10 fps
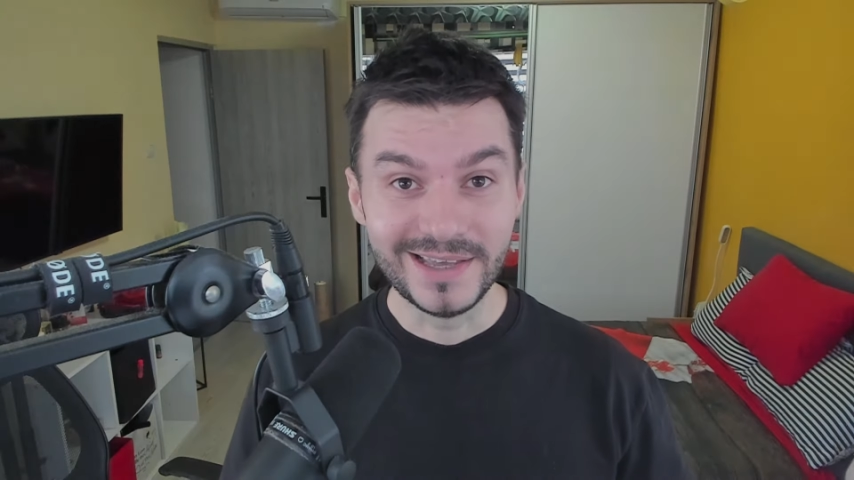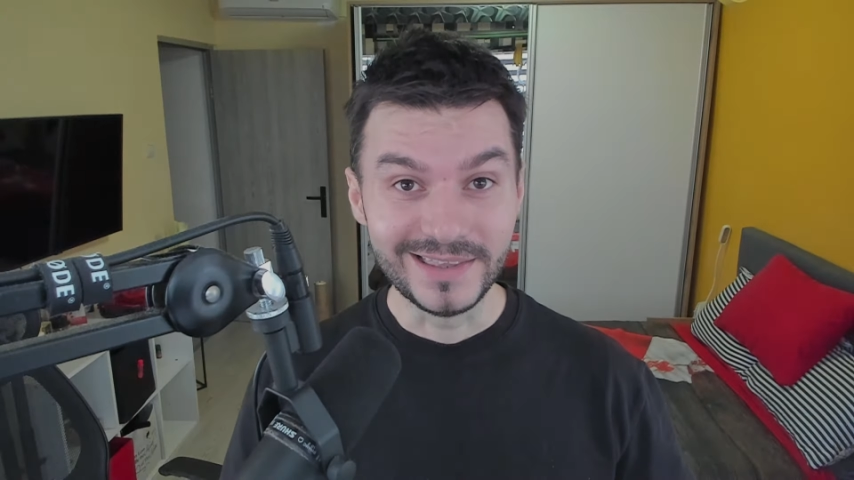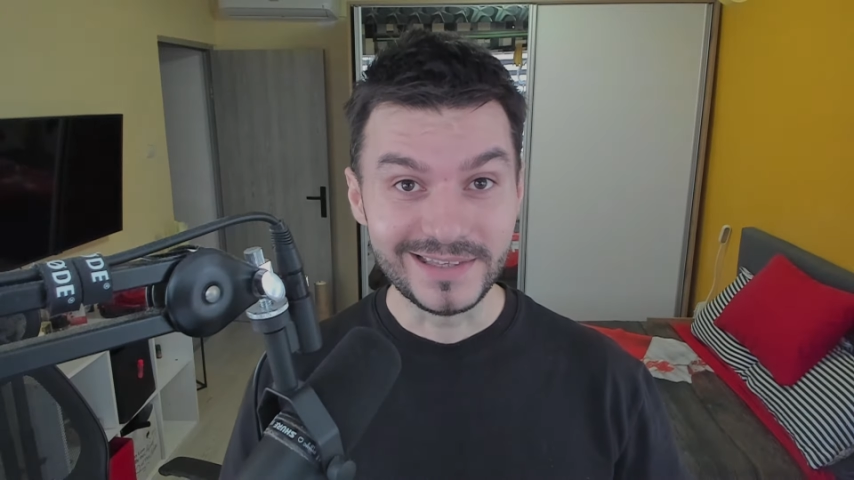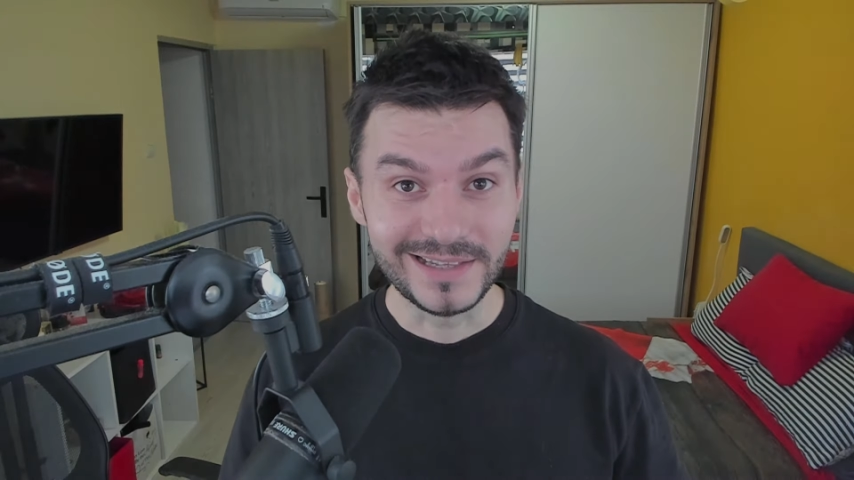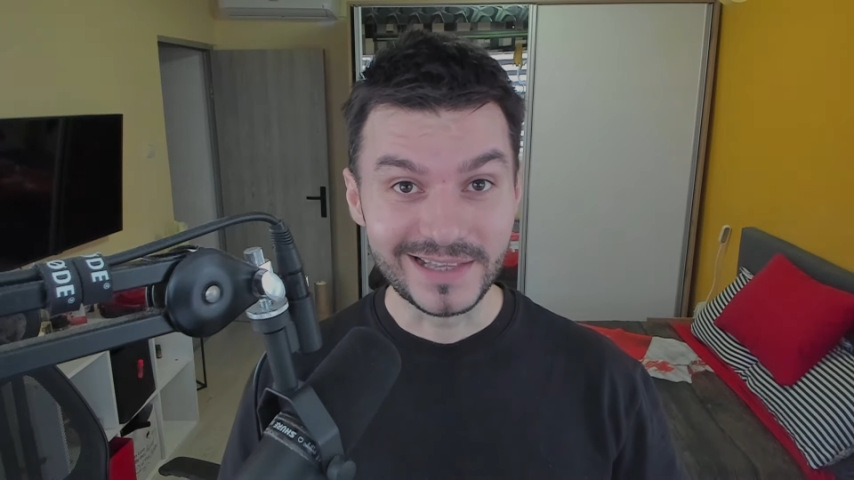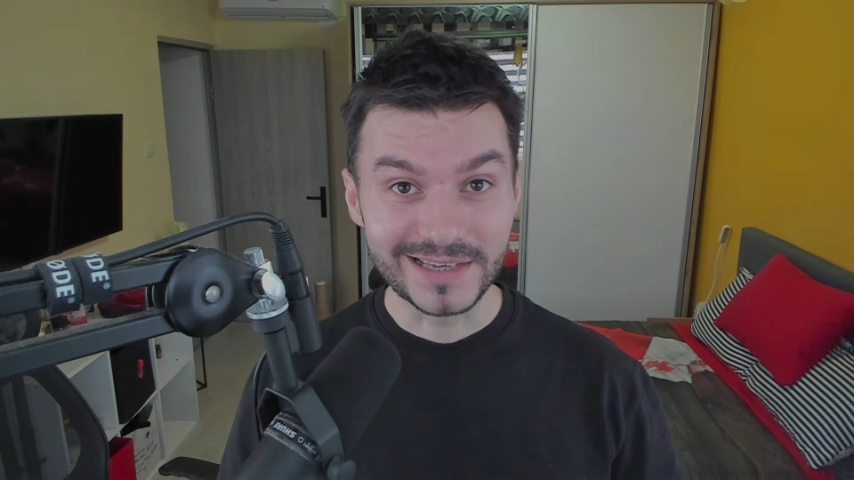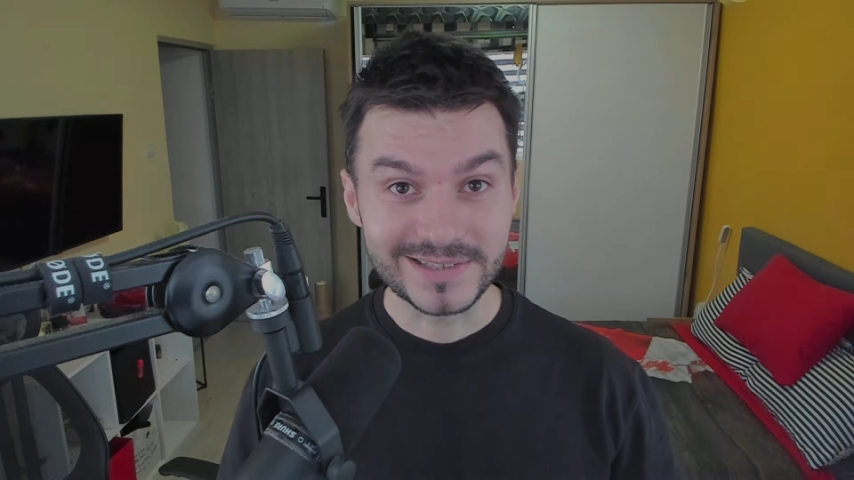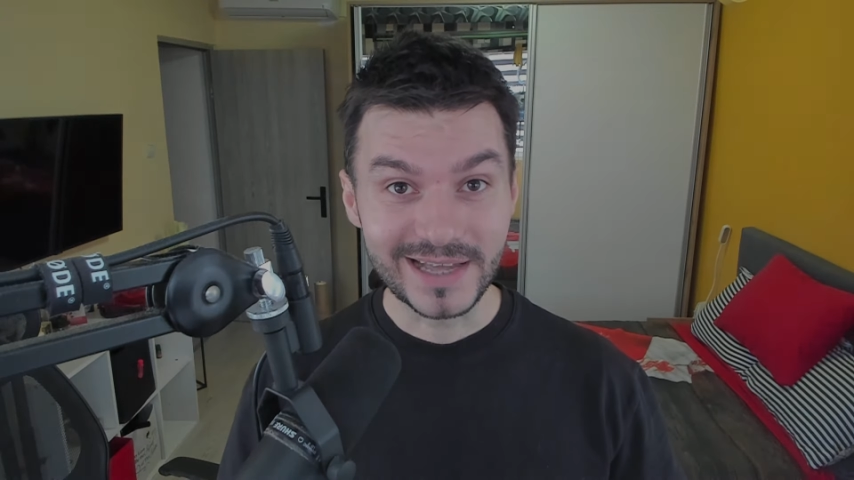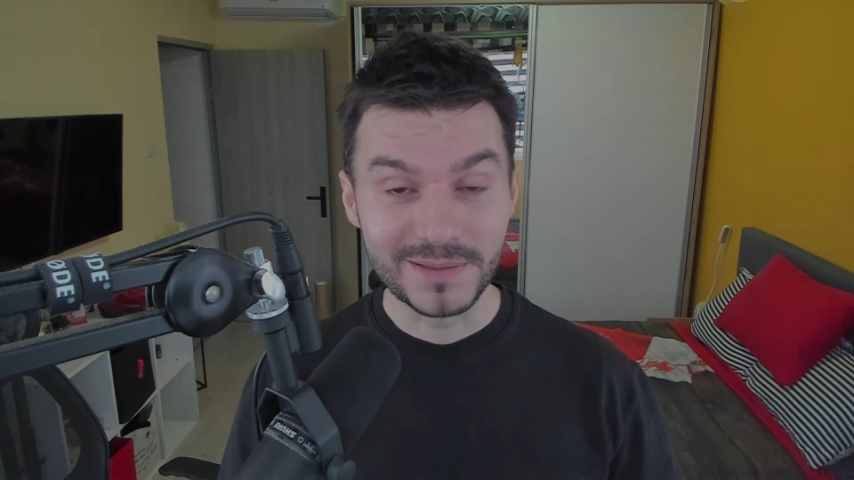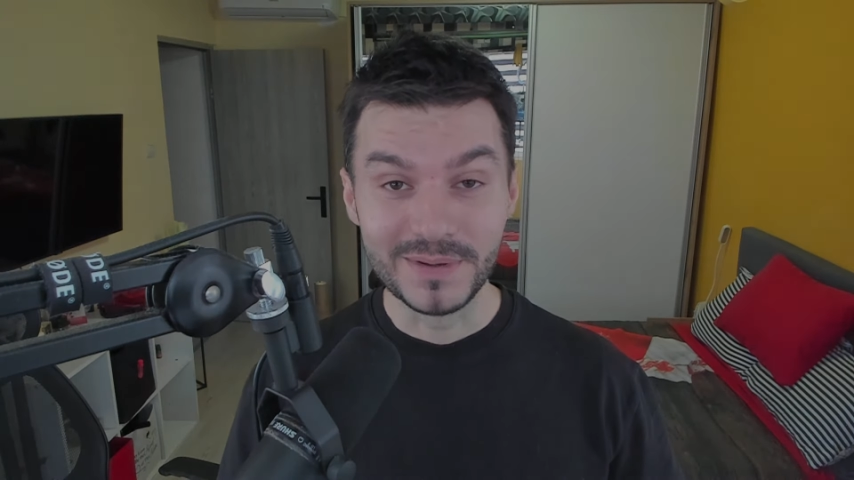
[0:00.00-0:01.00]
Until
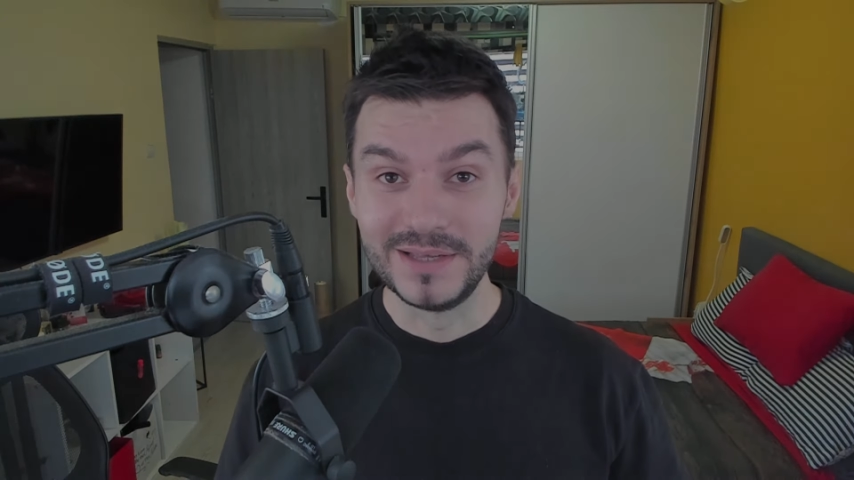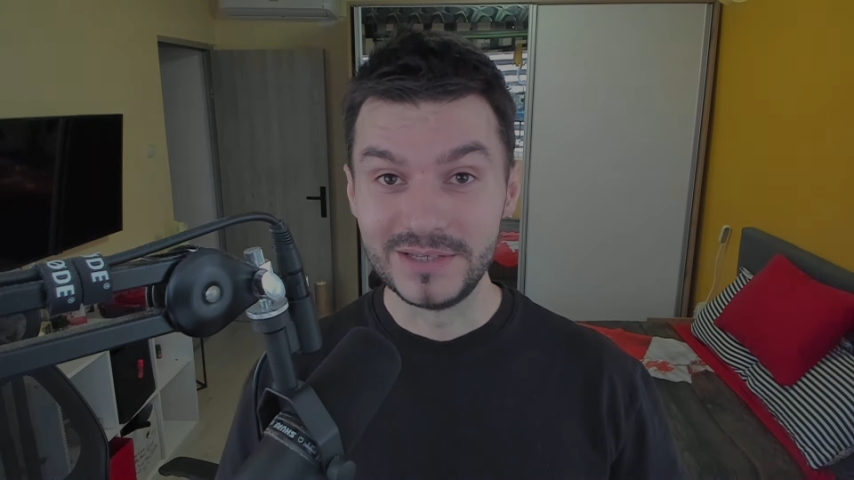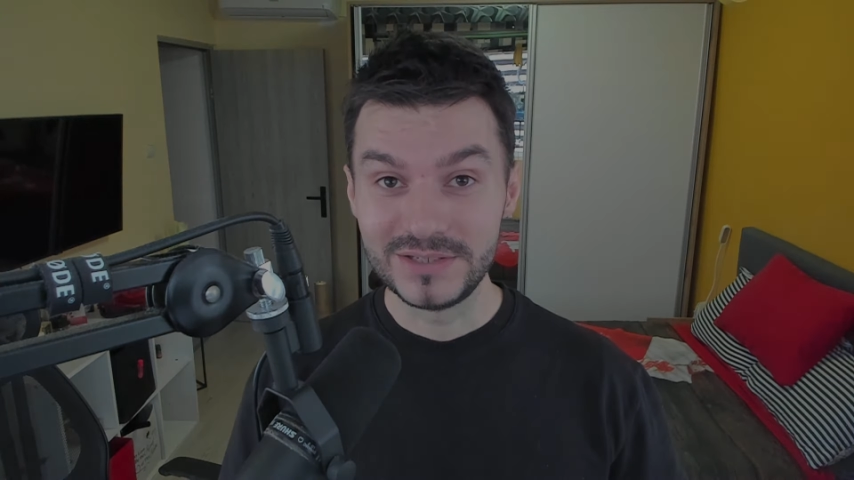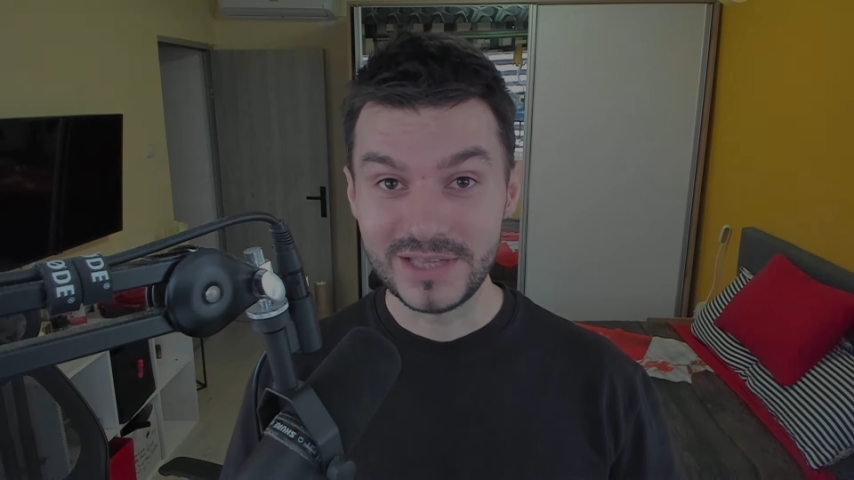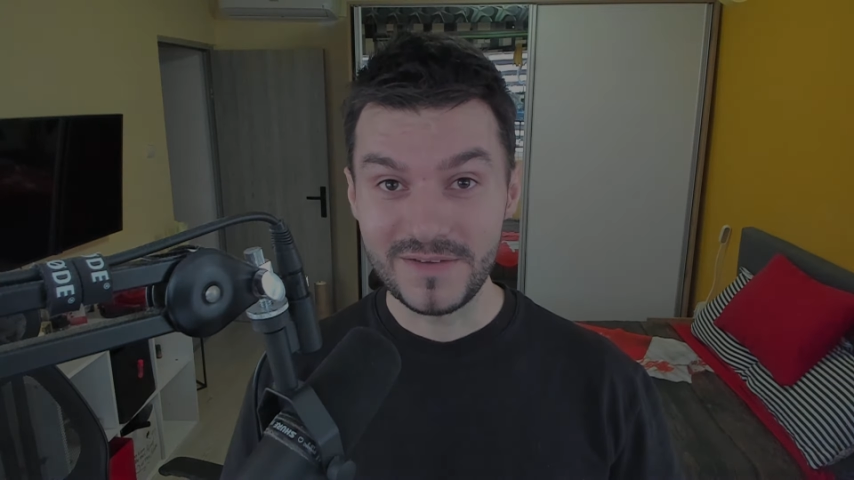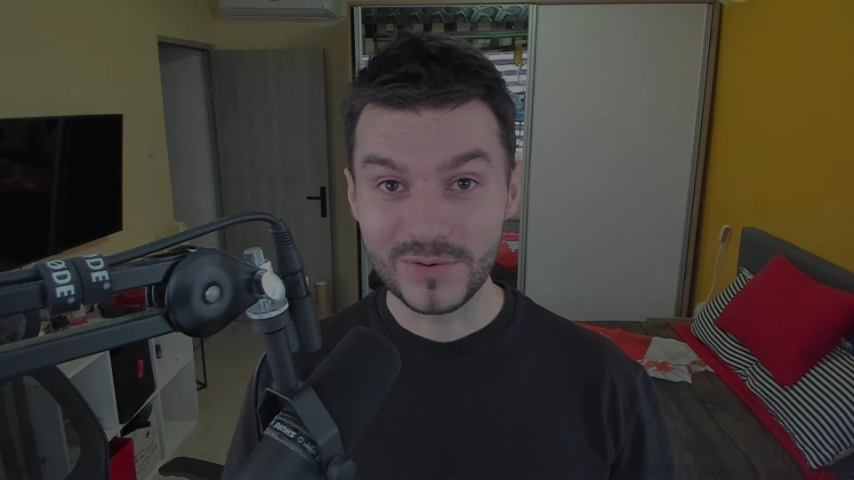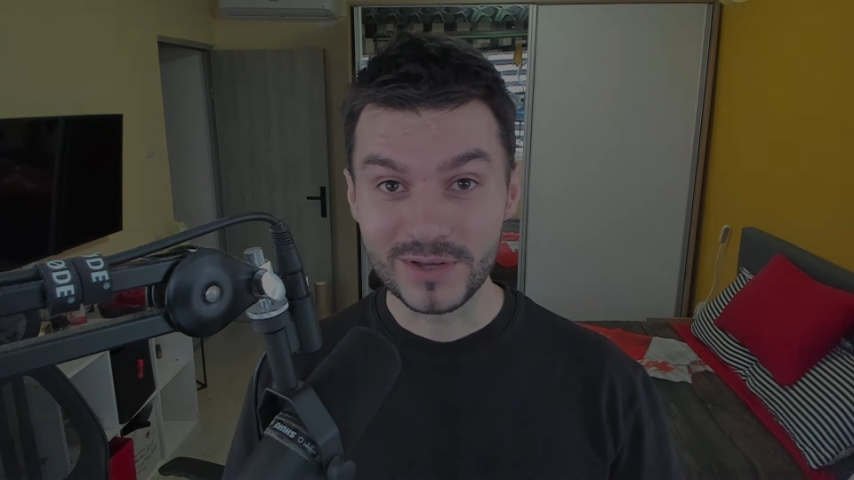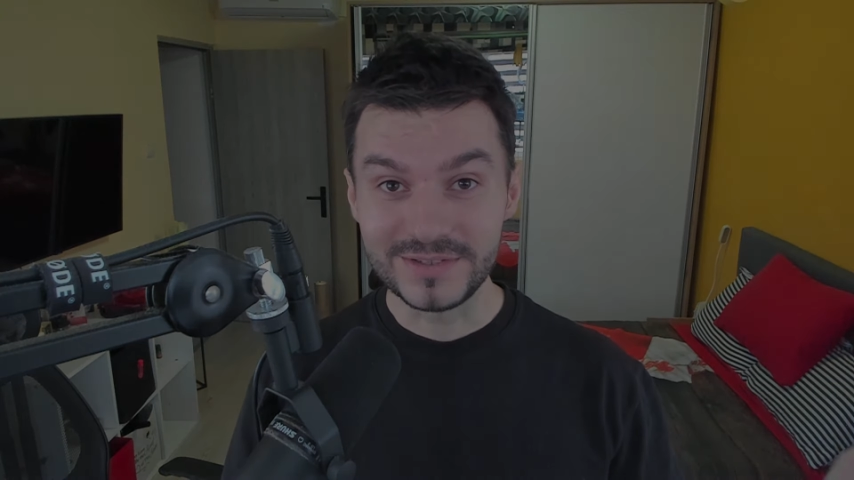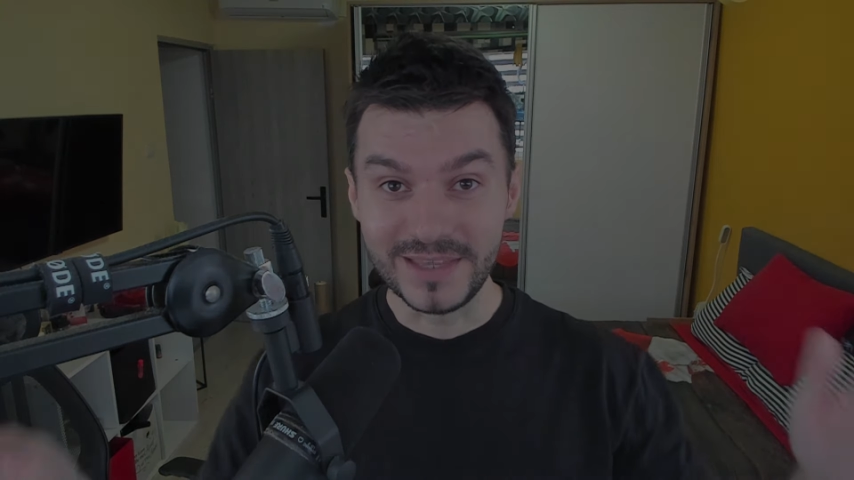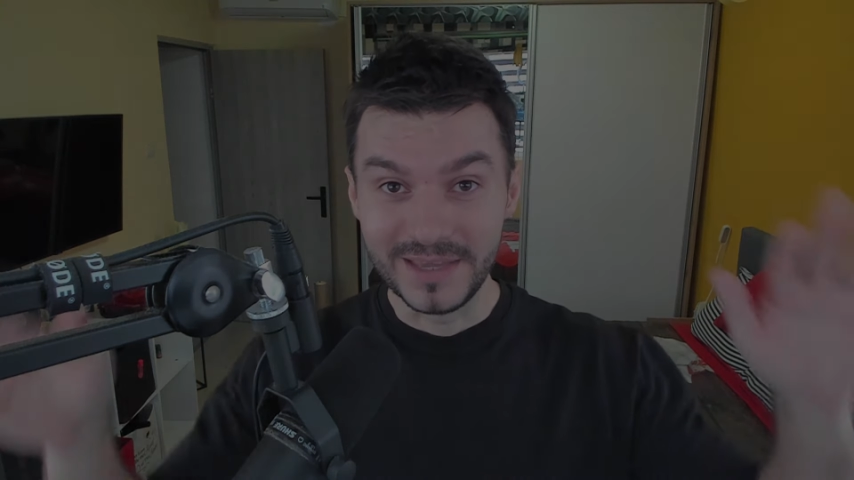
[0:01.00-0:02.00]
next time, stay
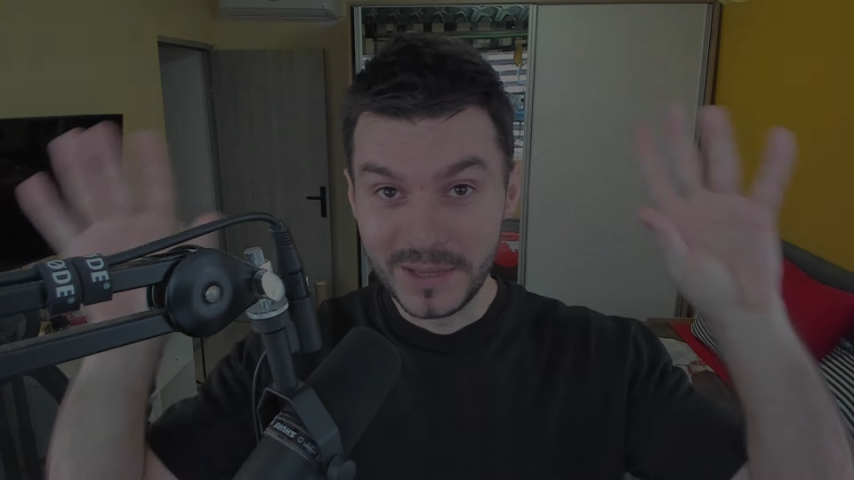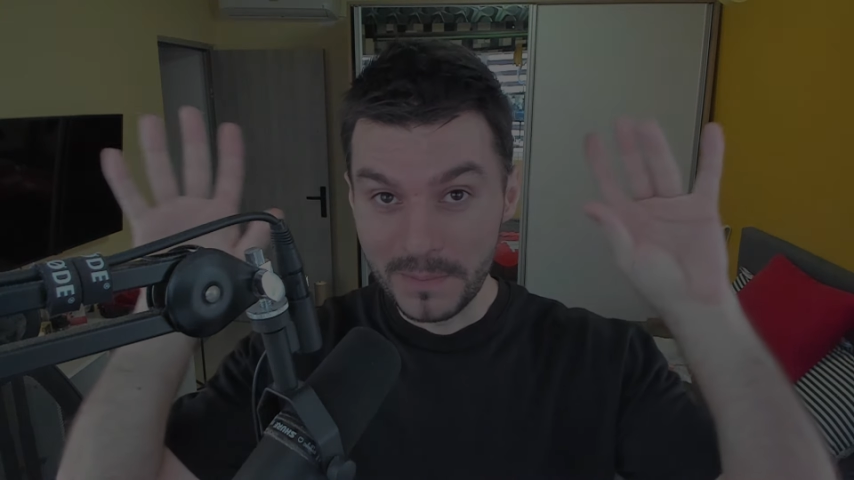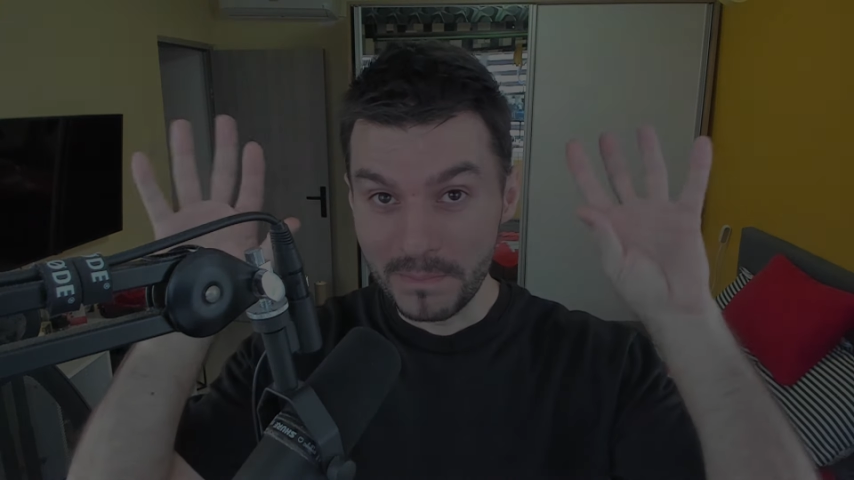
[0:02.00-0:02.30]
frosty.